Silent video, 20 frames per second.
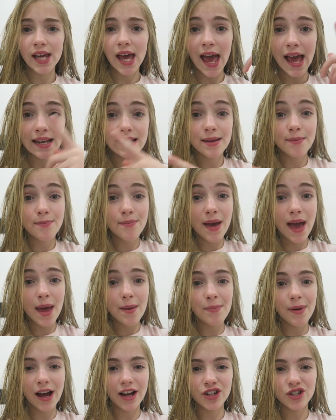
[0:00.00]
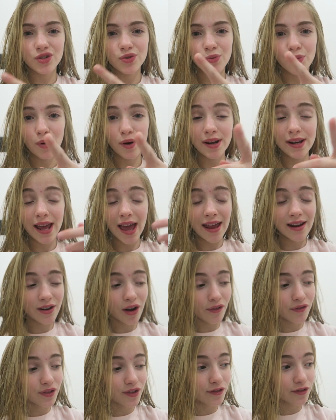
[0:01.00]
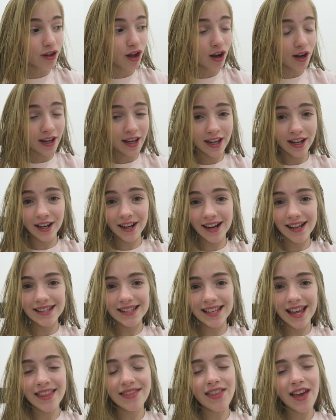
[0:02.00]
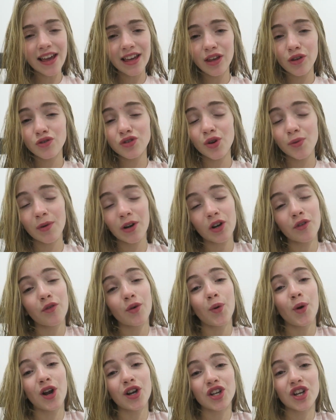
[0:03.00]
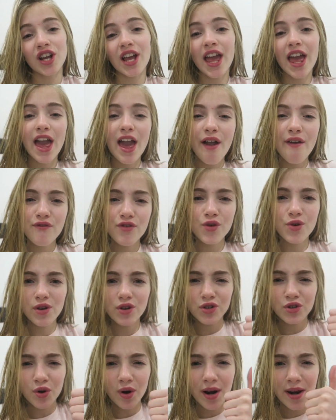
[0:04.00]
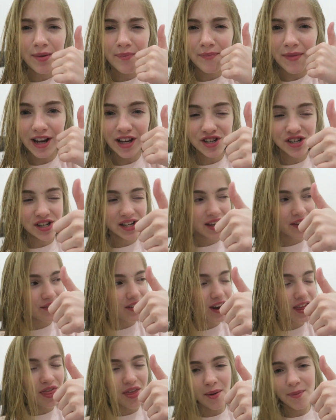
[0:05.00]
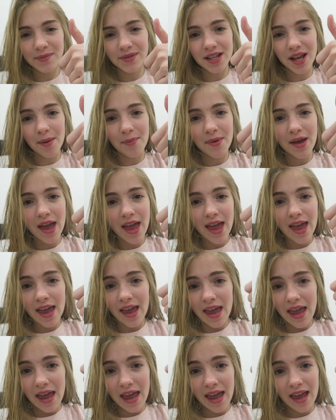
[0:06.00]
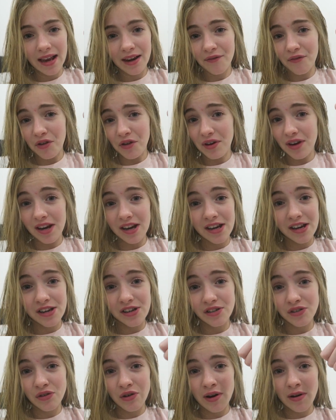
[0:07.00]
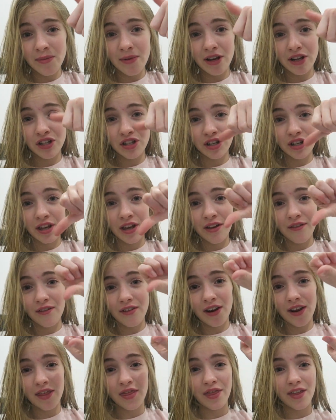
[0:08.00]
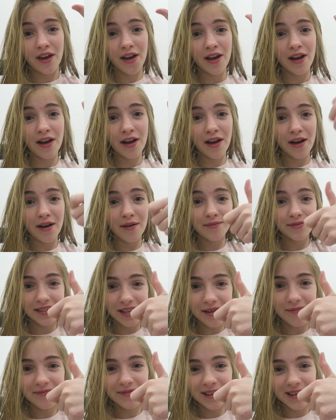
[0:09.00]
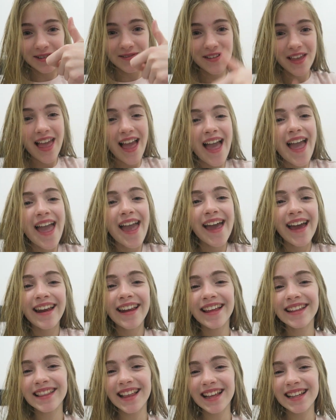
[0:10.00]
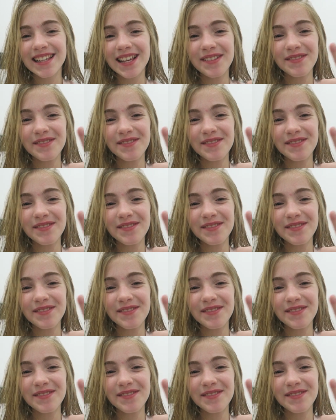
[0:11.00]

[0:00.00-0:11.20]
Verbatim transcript: to head to bed, but I just wanted to end off the vlog here and say thank you so much for watching. If you enjoyed, make sure to give it a thumbs up. And if you didn't enjoy, make sure to give it a thumbs up too. And hit that